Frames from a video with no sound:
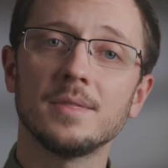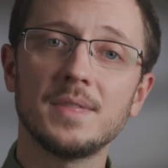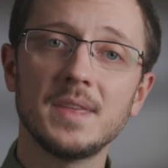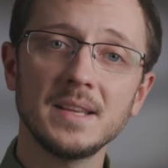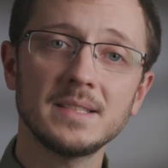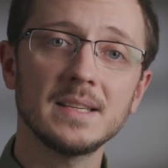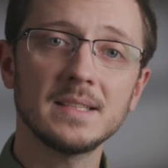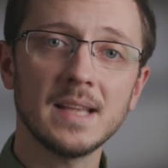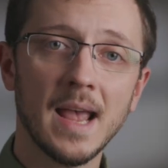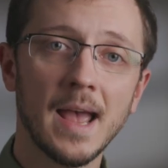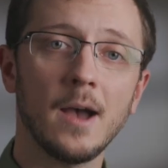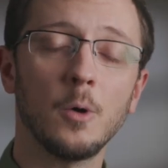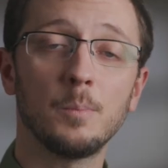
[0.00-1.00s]
detail about how
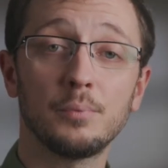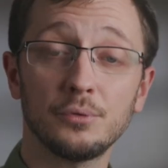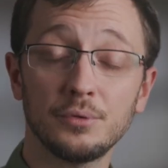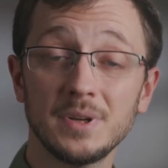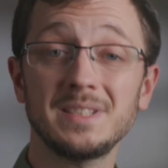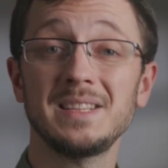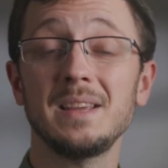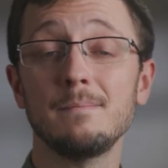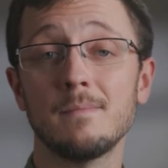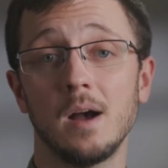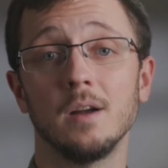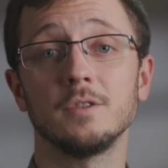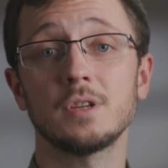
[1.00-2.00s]
this sensor,
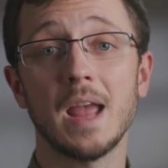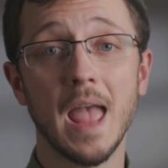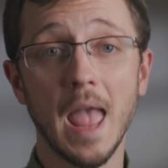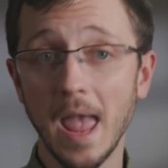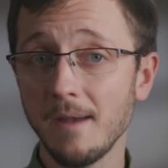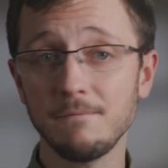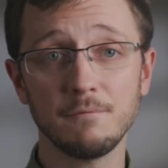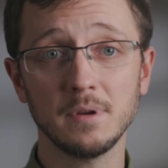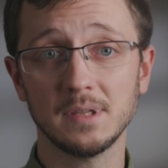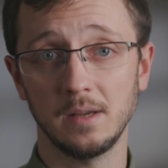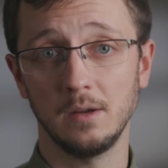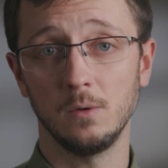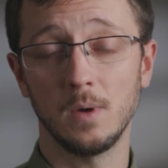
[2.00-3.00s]
the RGB
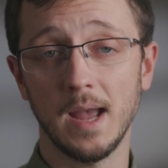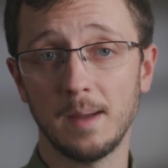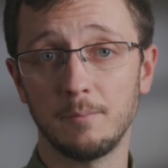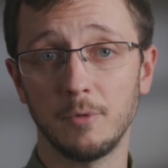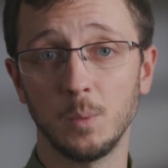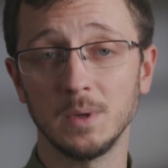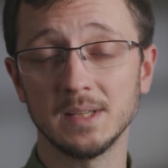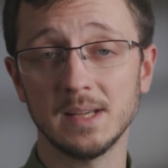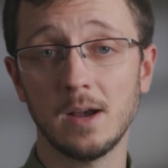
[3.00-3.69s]
WW sensor,